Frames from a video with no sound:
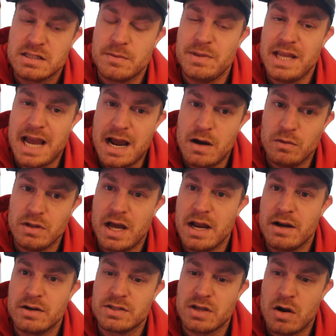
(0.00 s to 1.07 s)
Some of the
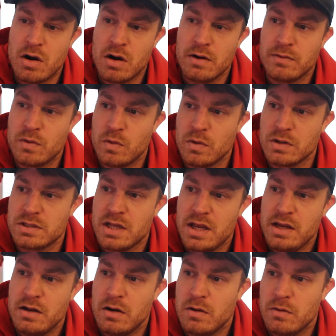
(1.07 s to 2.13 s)
outliers are, of course,
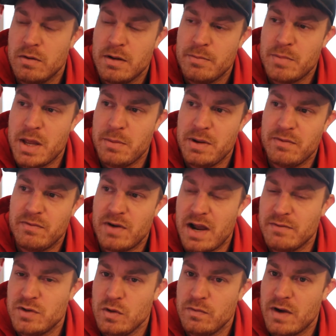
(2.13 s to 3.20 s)
you know, maybe
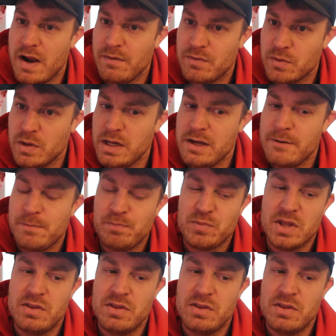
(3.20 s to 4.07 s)
5'2", 5'3",